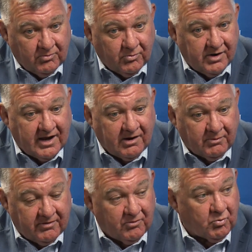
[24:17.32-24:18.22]
we are
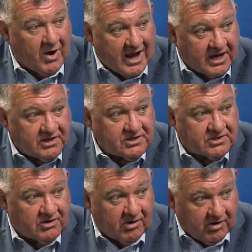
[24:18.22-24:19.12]
within
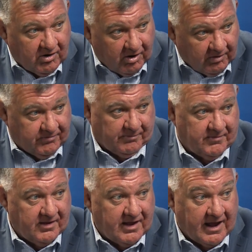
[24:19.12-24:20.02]
range of them,
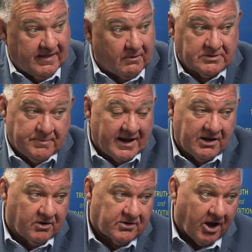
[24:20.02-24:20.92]
and that was back
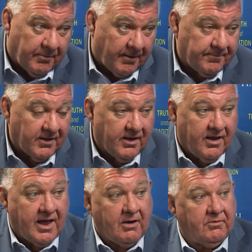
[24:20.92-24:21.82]
in October.
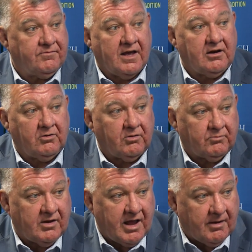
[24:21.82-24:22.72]
And we've done a
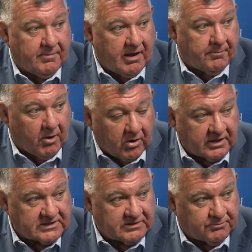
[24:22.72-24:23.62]
lot. Our
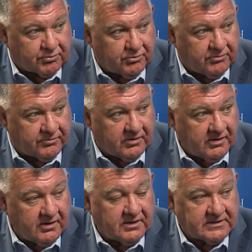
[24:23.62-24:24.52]
polling has improved
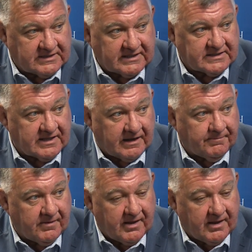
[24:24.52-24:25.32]
since then.